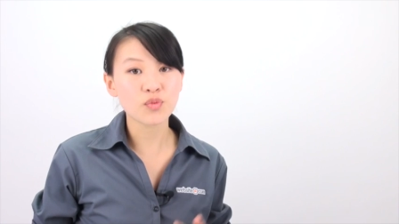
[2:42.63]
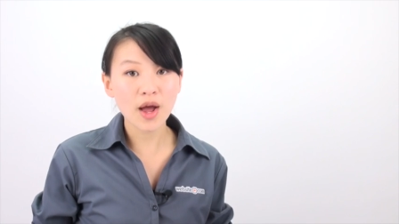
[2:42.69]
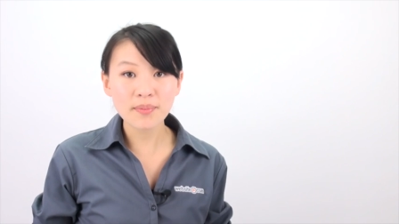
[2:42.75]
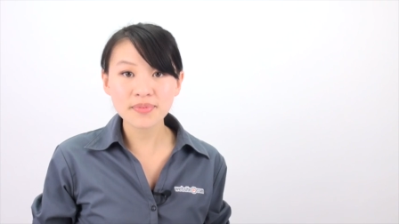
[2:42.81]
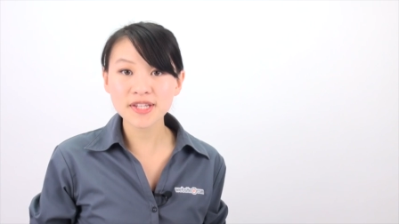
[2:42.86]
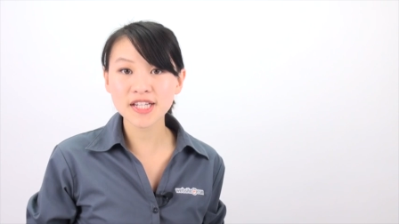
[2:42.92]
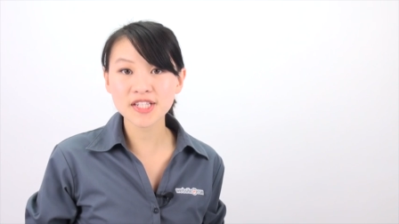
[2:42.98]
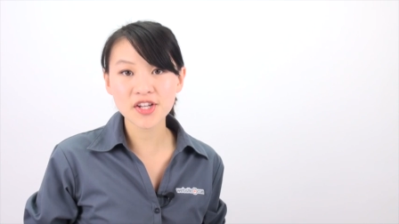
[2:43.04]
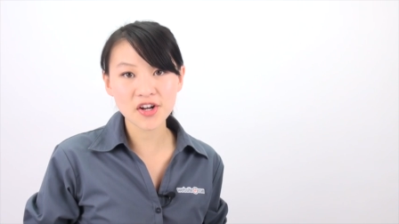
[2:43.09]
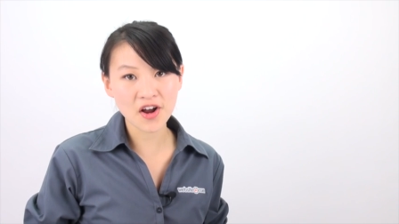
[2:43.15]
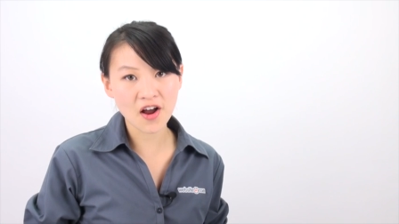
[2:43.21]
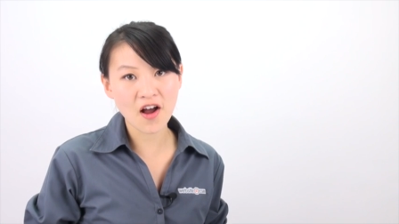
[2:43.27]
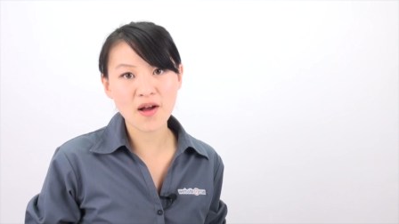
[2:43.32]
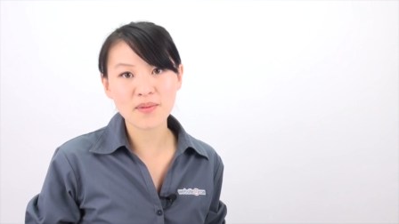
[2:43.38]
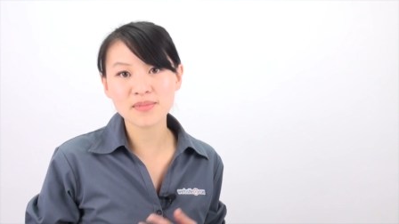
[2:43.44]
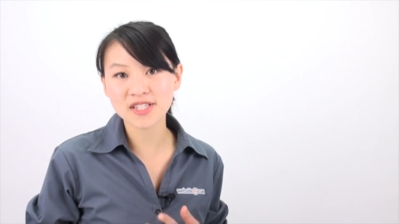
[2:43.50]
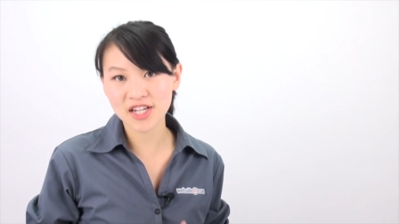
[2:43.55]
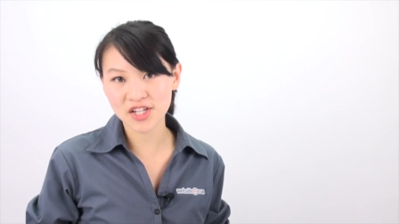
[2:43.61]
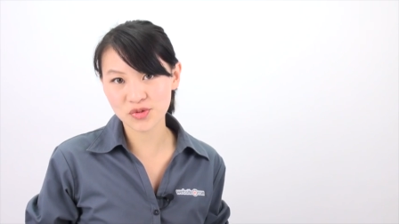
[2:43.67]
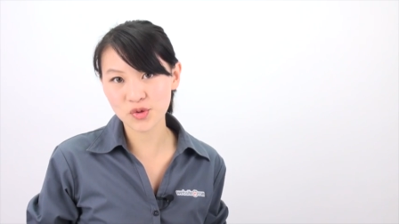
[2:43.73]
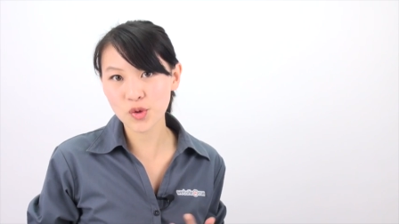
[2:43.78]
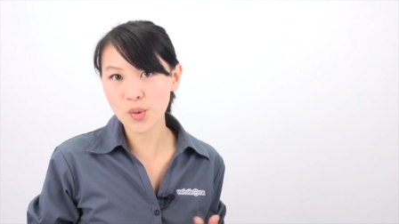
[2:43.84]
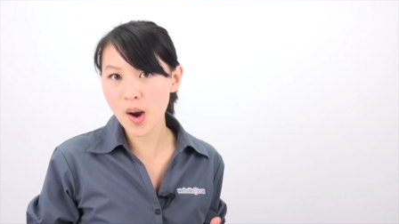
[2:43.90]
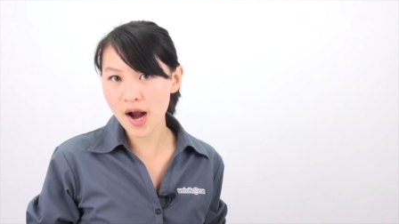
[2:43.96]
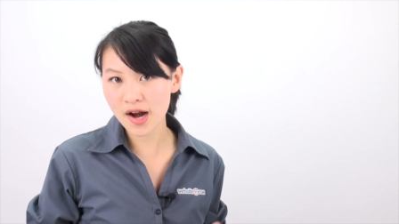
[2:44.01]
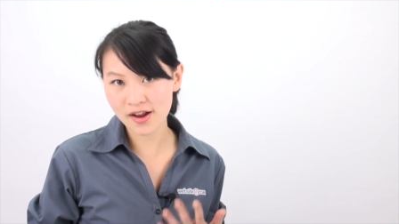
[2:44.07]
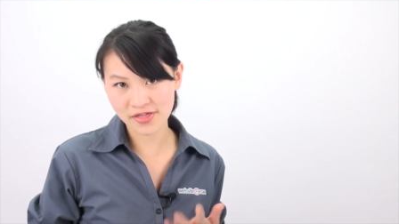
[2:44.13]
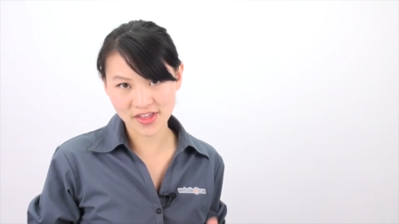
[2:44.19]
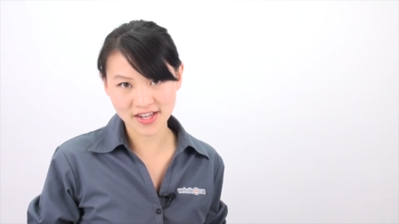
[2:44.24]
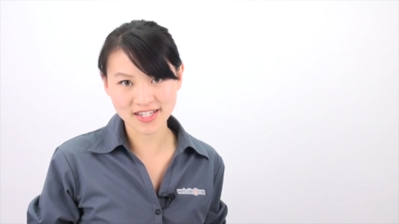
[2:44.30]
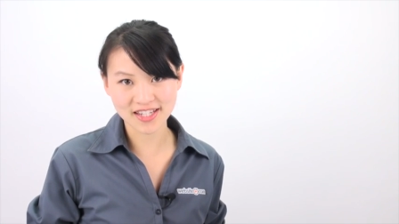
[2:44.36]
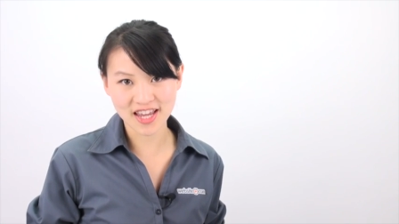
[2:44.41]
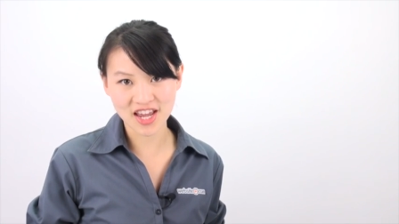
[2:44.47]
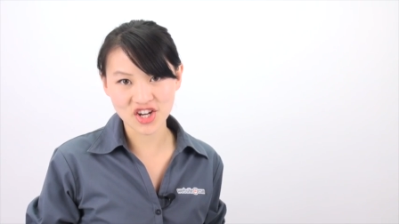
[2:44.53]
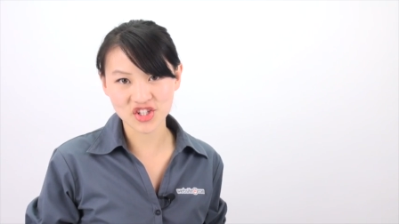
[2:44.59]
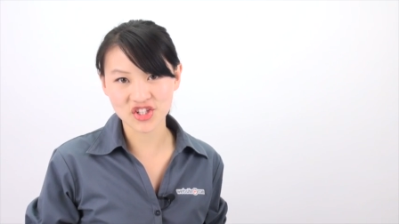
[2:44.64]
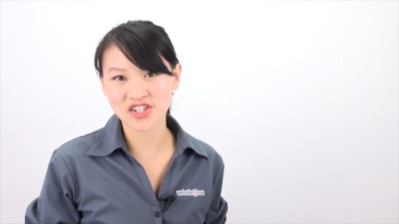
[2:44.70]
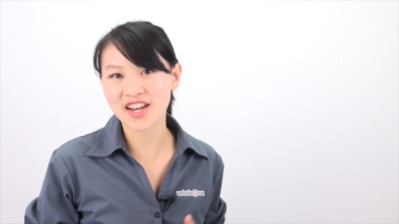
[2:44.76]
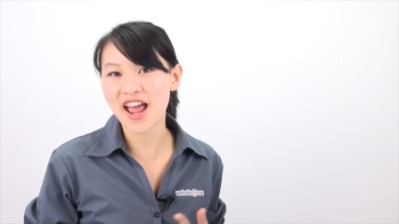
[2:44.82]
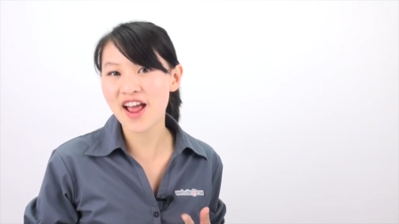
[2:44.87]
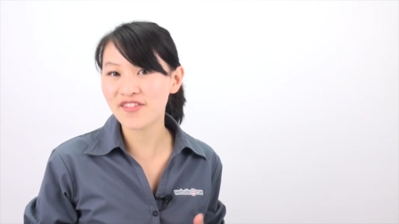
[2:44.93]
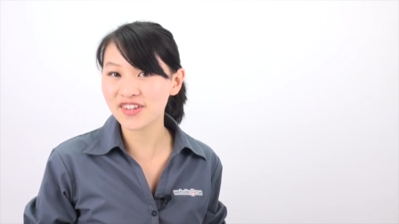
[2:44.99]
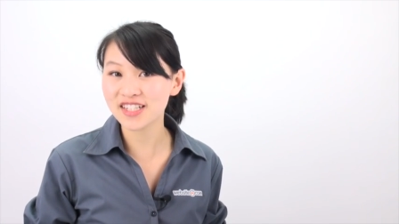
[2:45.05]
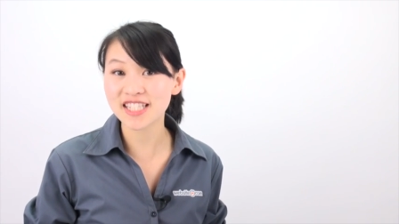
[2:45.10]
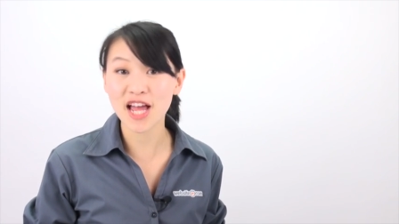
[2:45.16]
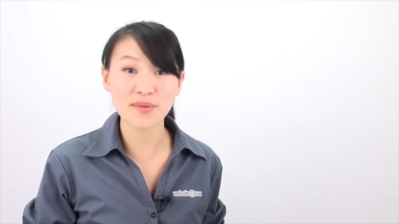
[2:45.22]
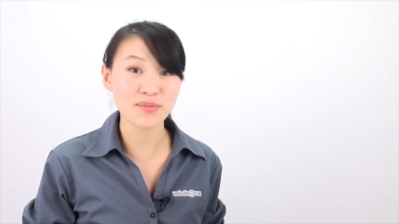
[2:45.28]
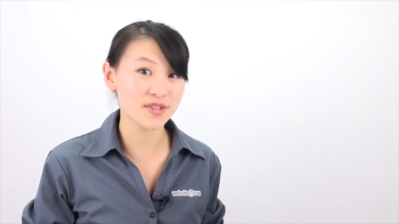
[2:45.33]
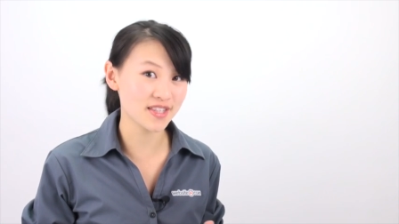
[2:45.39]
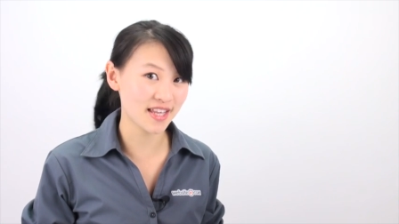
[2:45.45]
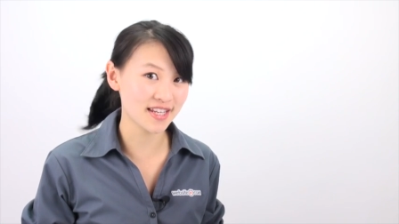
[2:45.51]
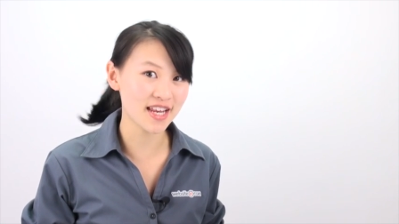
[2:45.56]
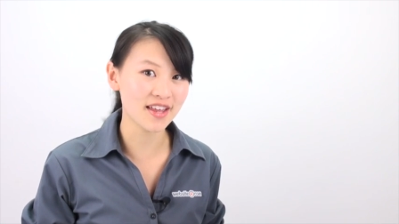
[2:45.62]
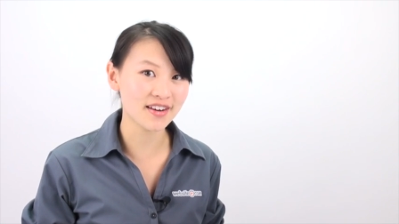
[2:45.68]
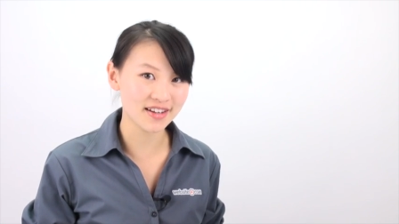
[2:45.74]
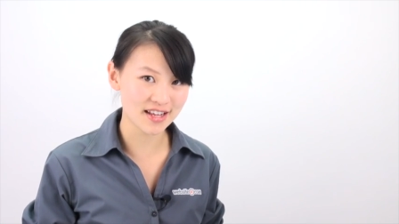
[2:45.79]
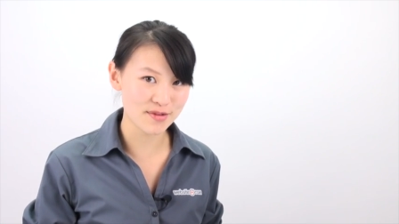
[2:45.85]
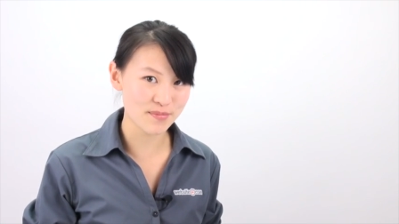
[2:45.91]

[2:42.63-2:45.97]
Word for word: website.com does require authentication every time you send out an